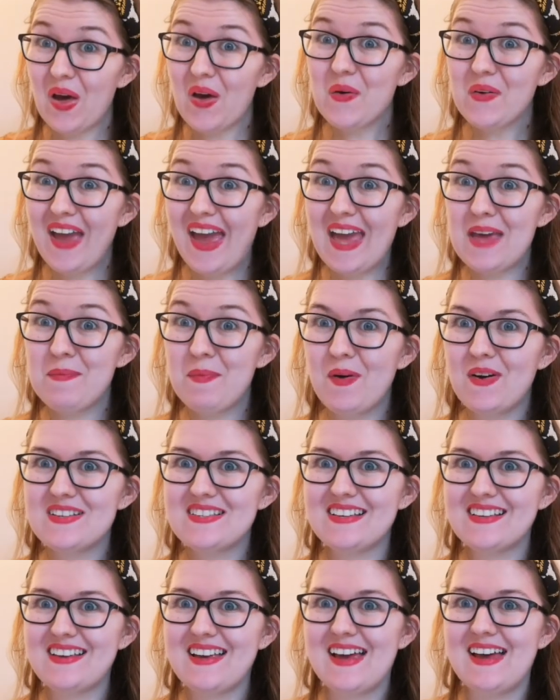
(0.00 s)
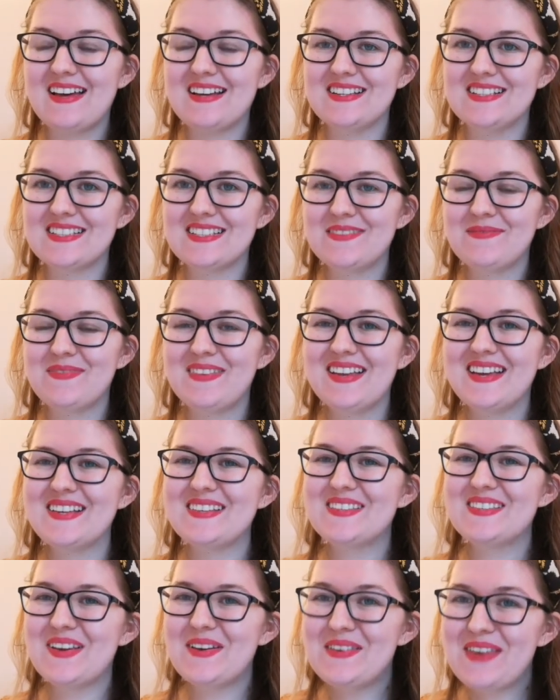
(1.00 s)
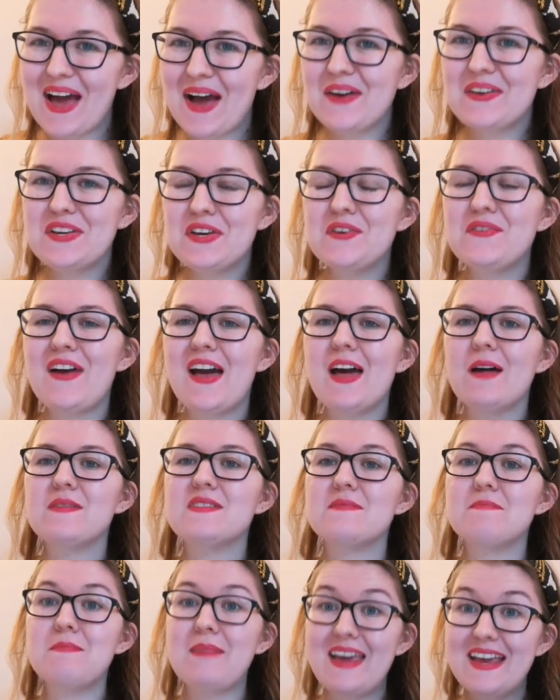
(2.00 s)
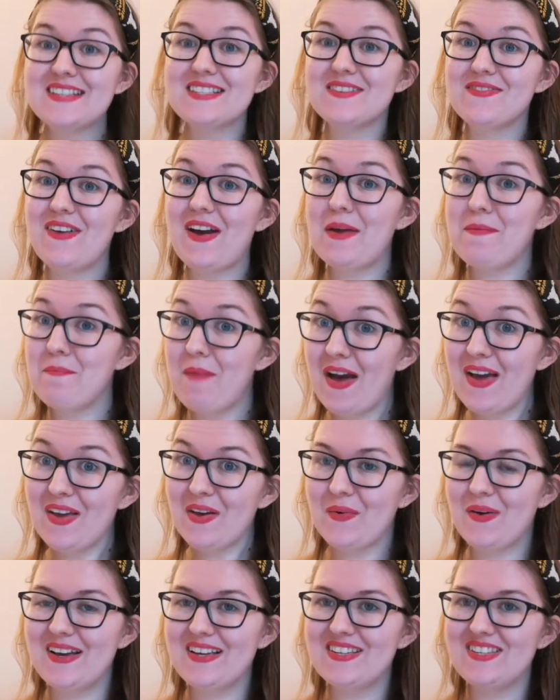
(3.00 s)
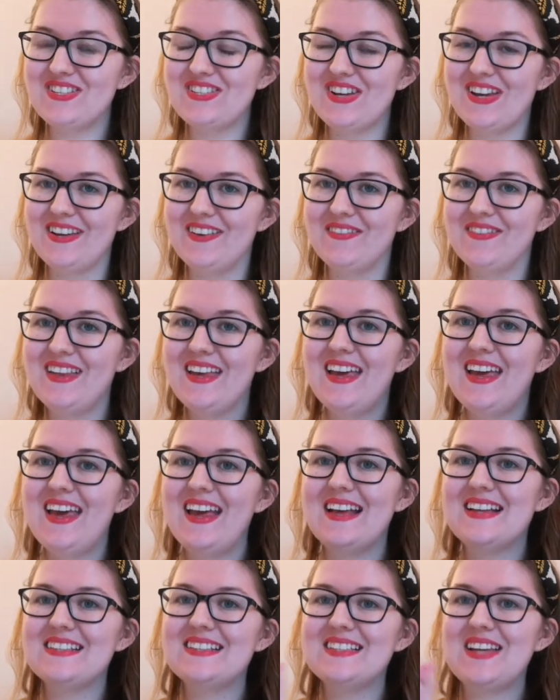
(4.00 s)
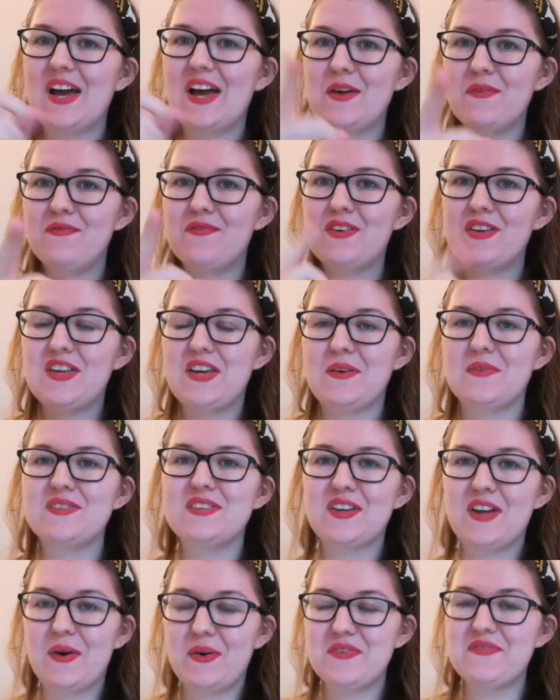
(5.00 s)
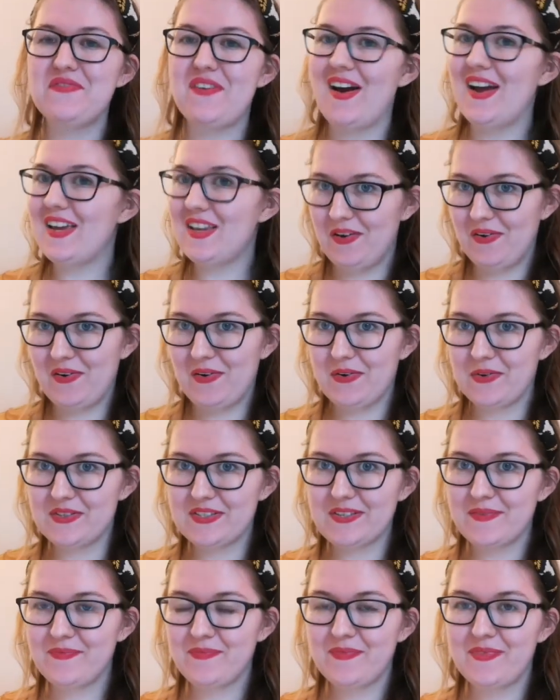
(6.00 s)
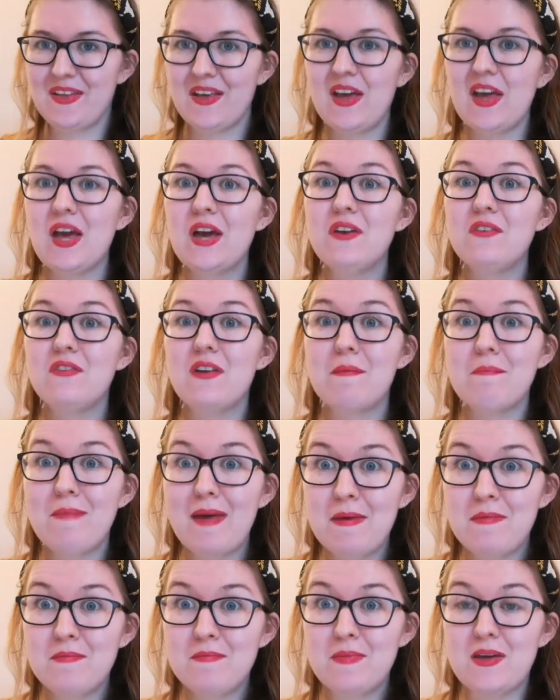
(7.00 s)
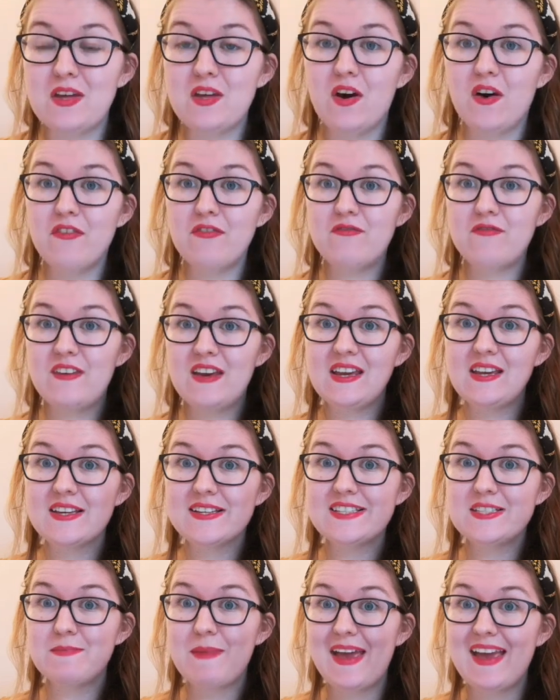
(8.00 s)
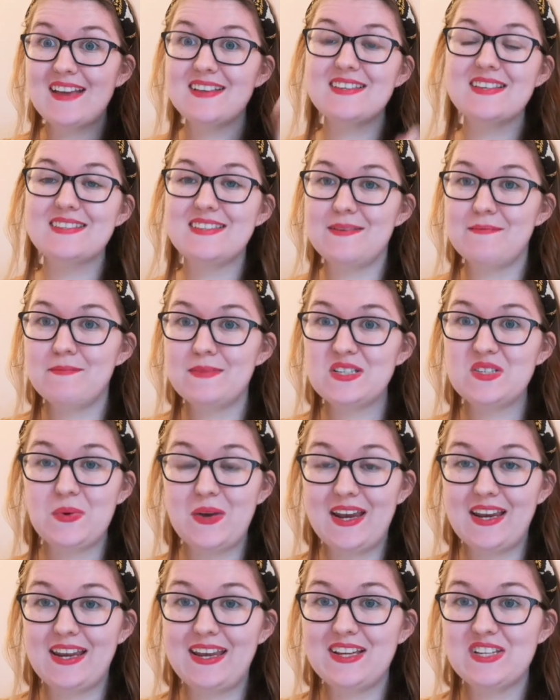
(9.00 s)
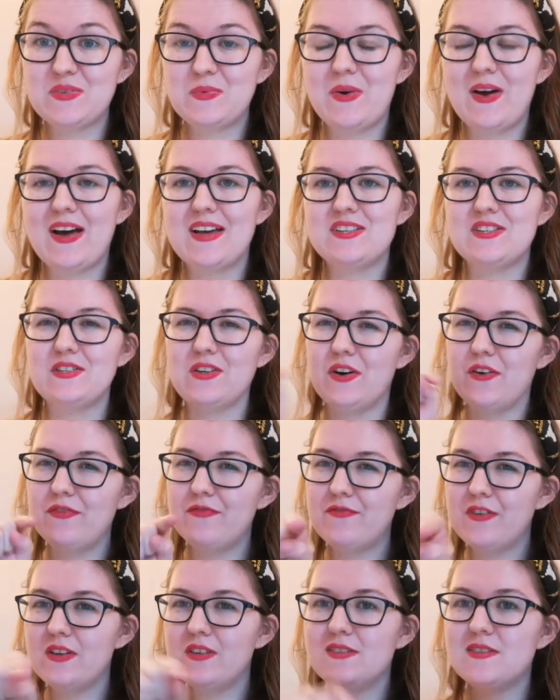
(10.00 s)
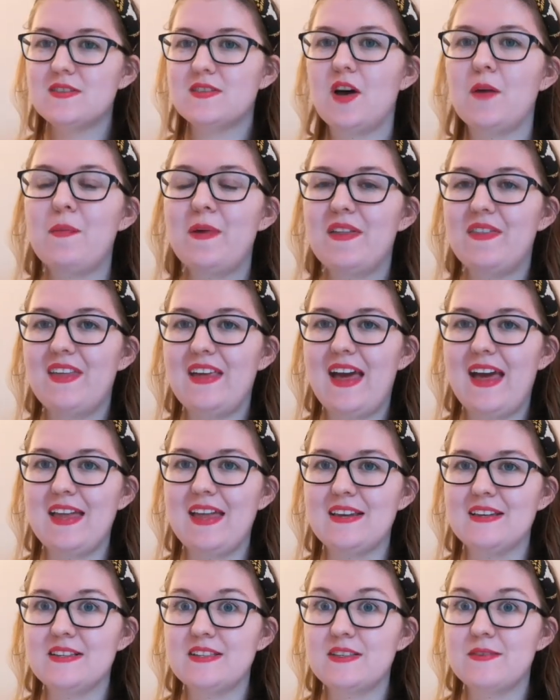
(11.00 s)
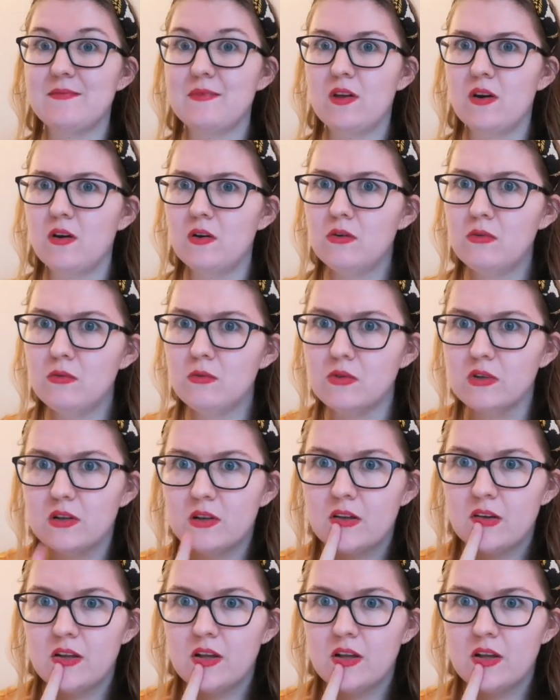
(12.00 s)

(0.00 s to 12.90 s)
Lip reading: Okay, boys and girls. So now you've helped me to write my question, it's time for you to go and write yours. Remember your finger spaces in between each word and your full stop at the end. Oh,